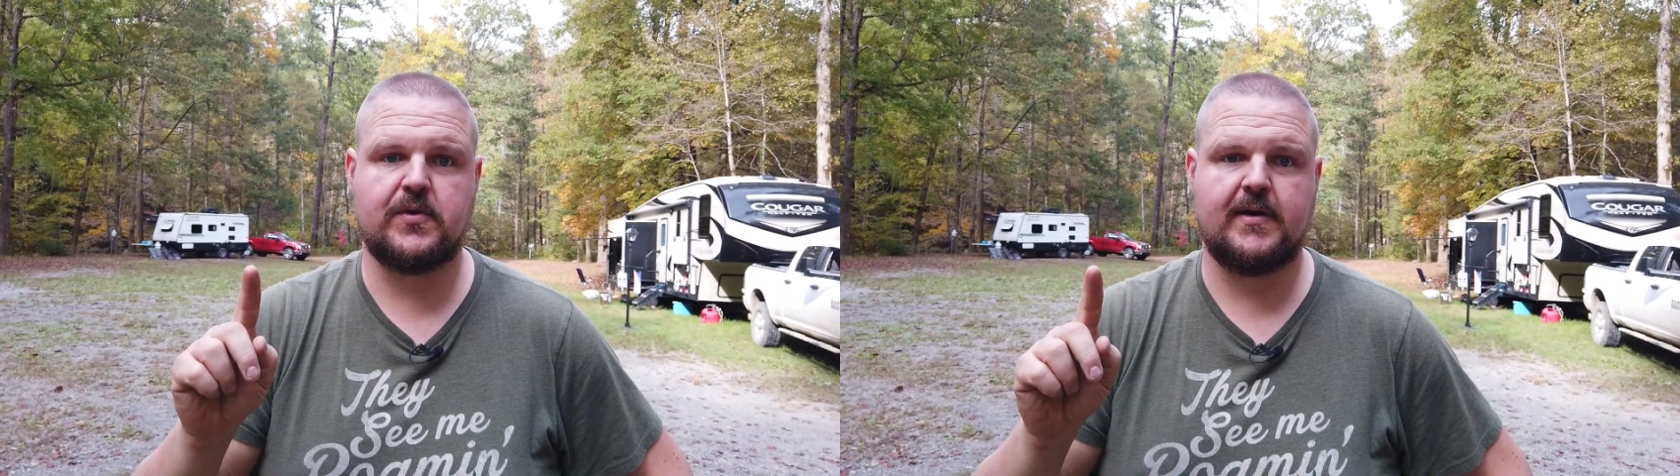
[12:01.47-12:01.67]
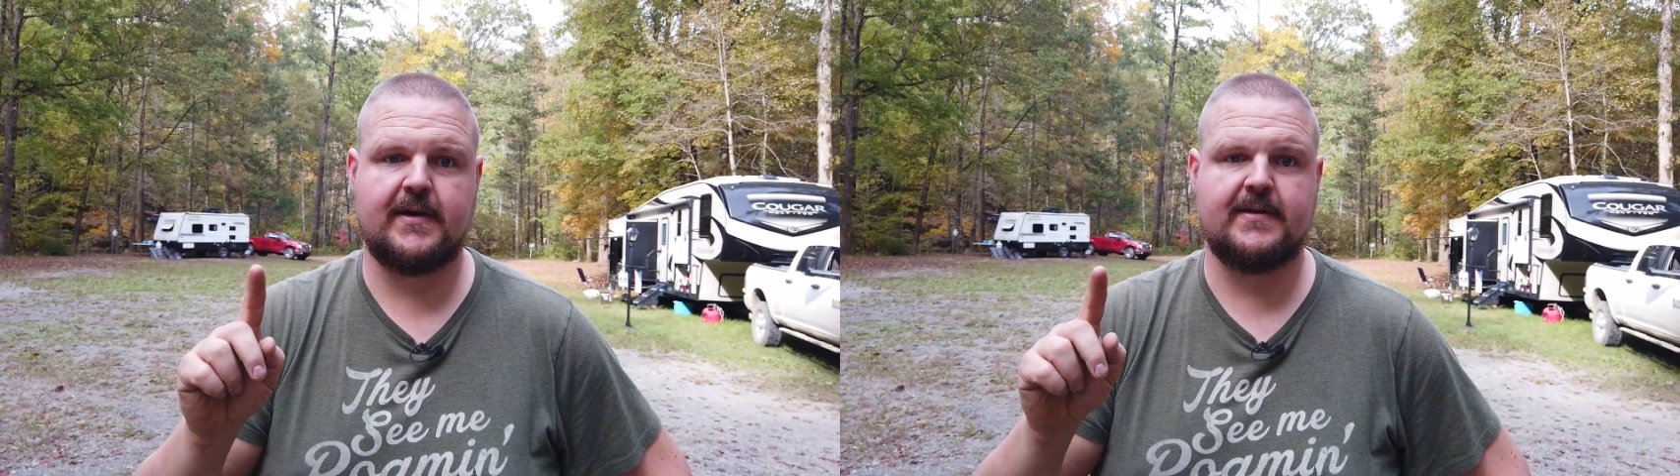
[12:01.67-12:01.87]

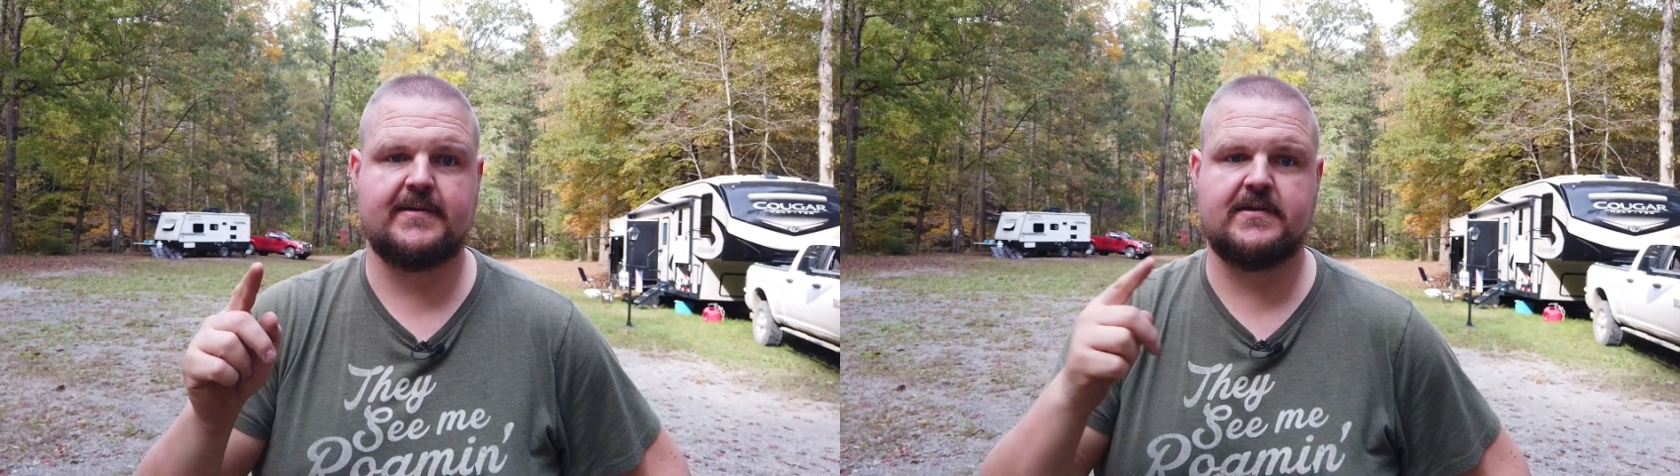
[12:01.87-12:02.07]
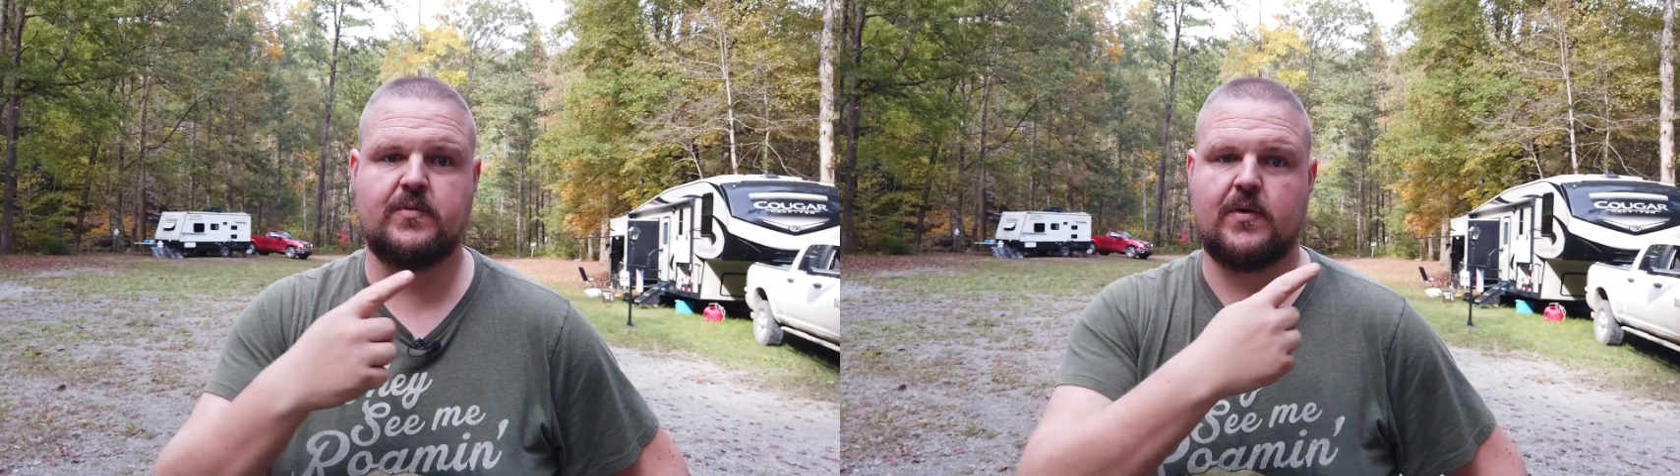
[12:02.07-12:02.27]
Creek.
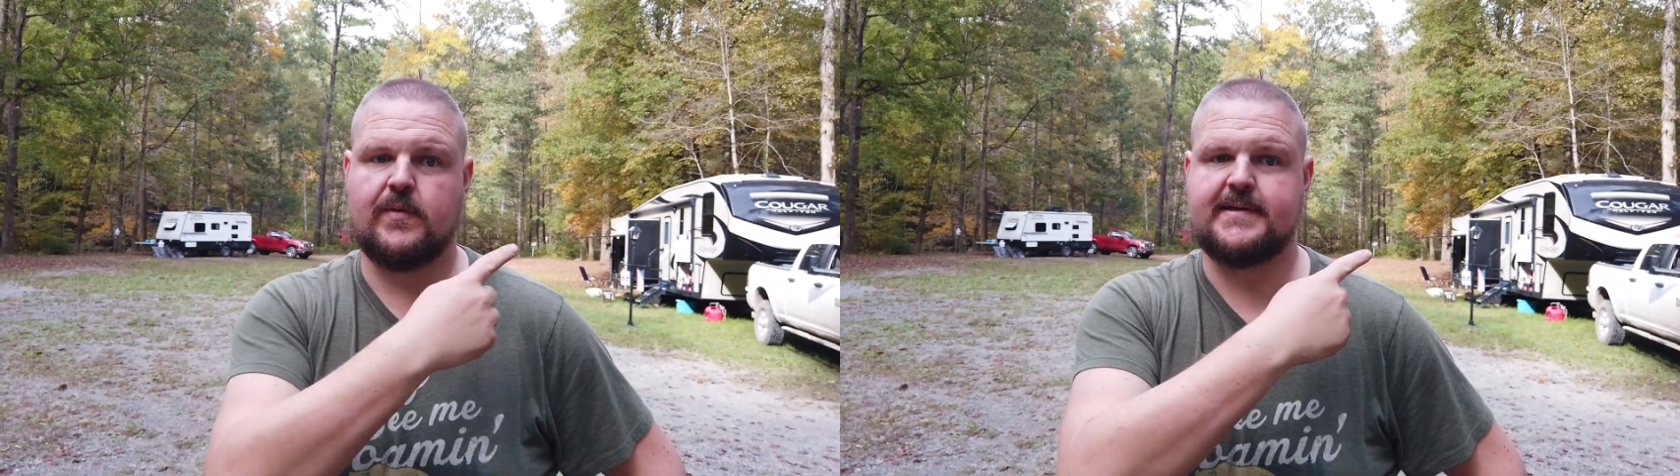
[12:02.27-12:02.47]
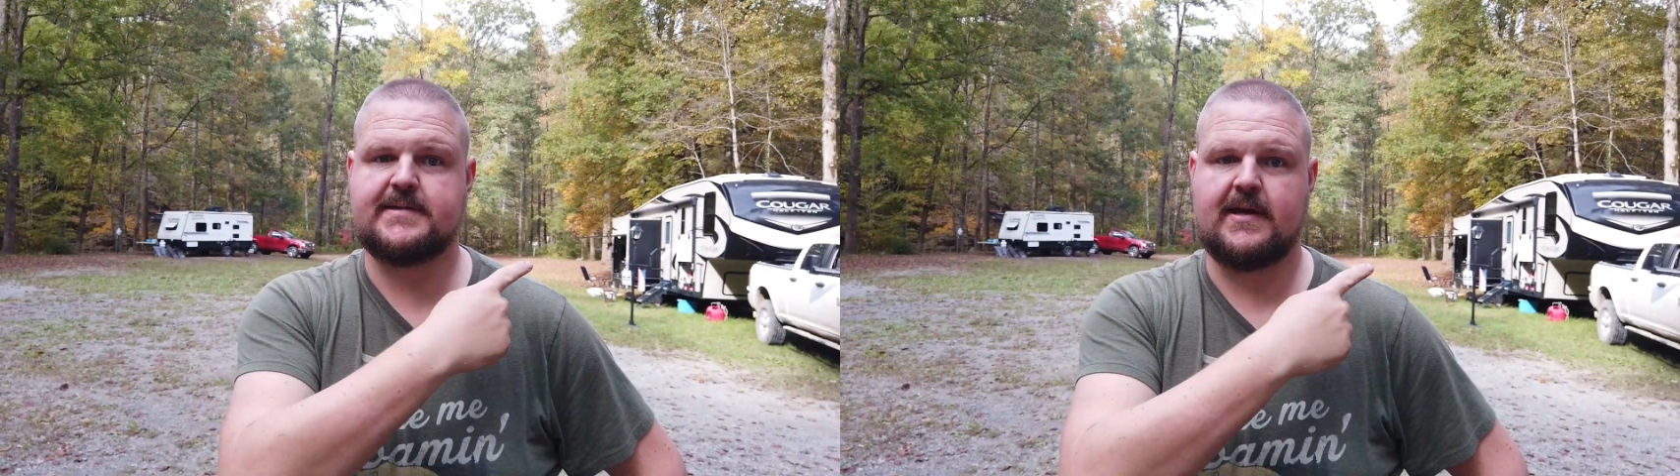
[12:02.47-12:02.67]
This is where
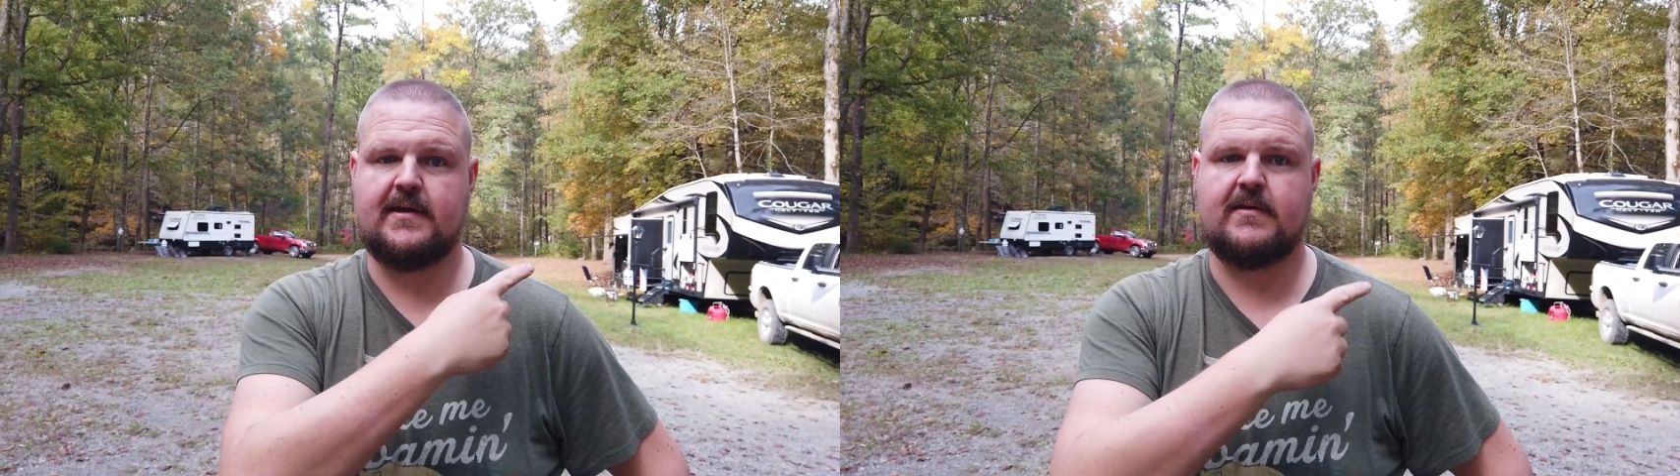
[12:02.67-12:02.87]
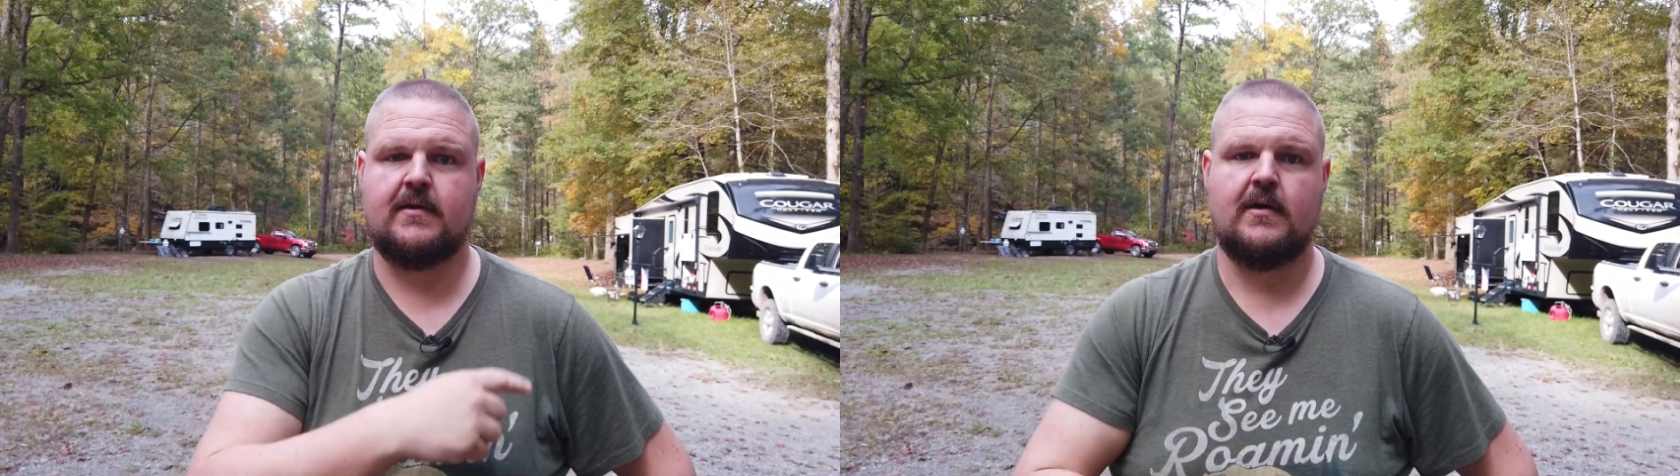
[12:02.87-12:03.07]
we stayed.